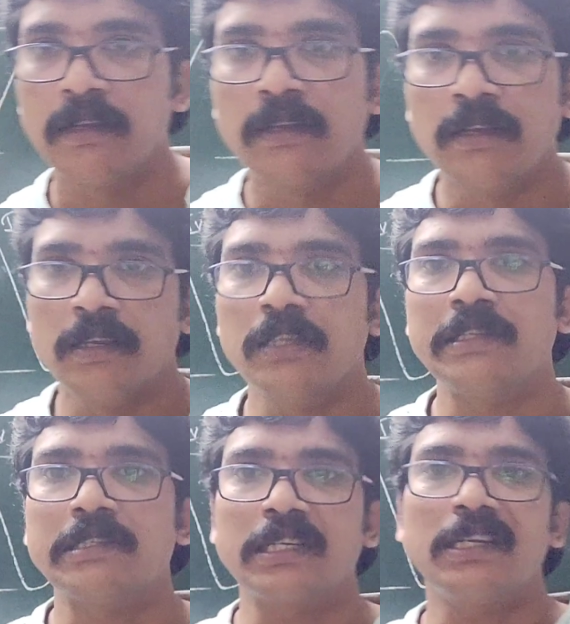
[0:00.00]
is a
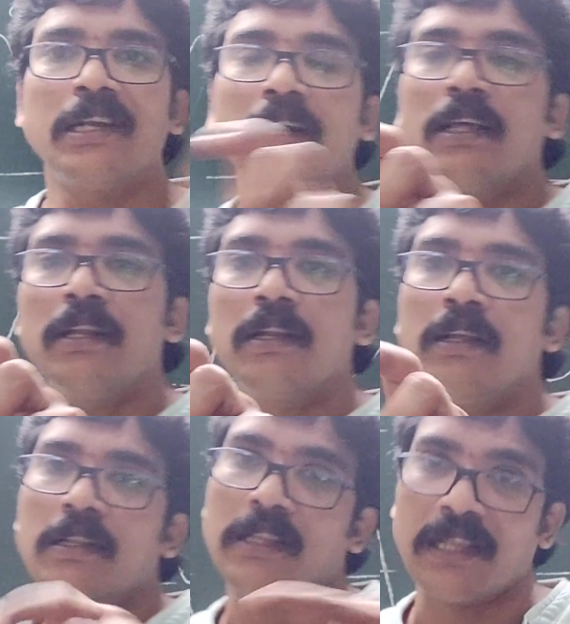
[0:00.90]
certain order.
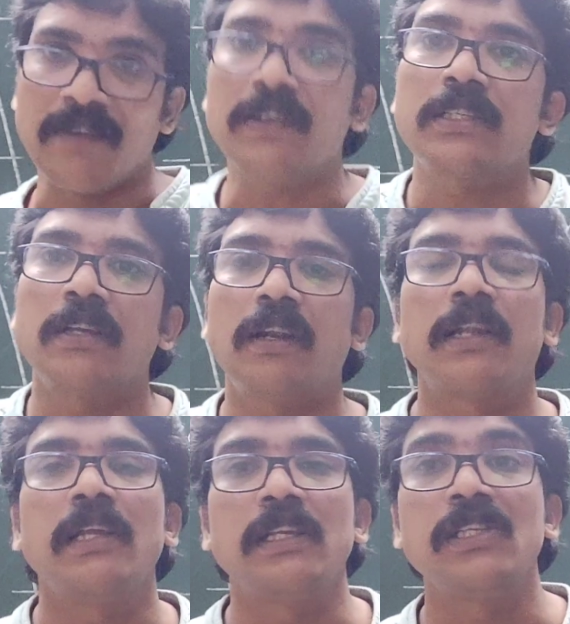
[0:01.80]
The reverse order
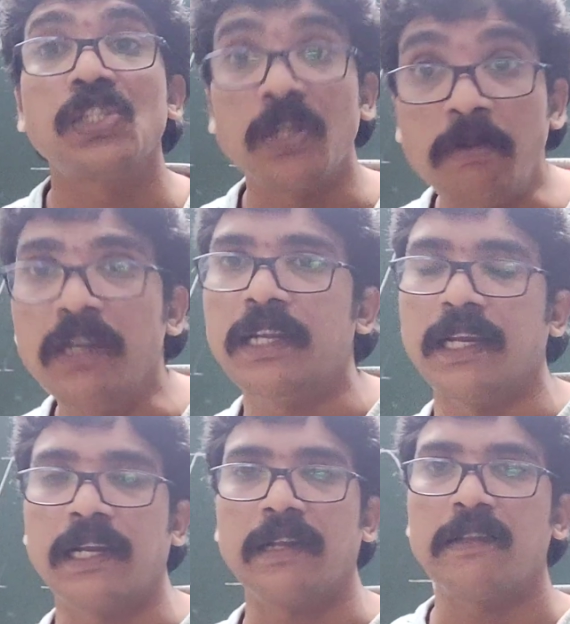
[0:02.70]
is stability
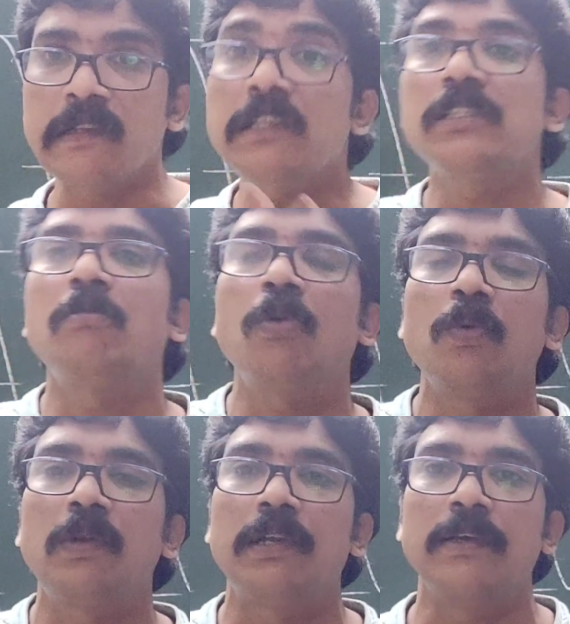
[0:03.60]
order. This is about
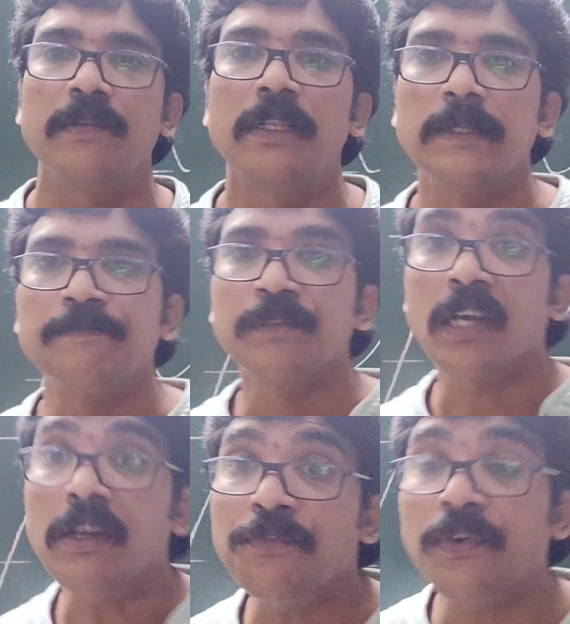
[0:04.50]

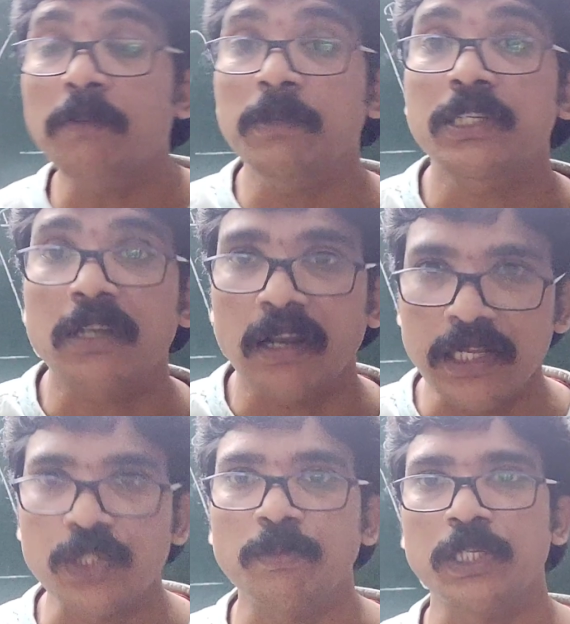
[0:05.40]
conformational
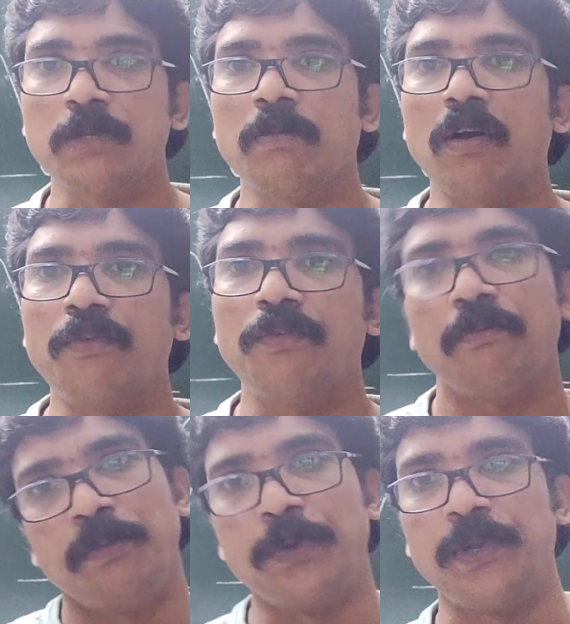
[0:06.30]
isomerism of
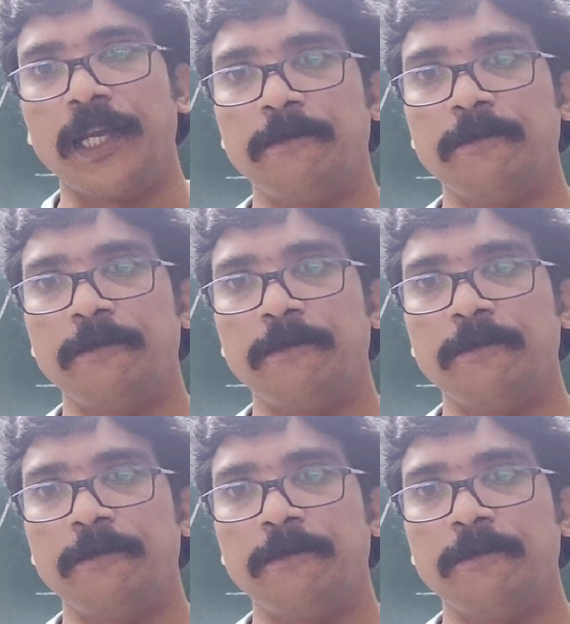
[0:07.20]
butane.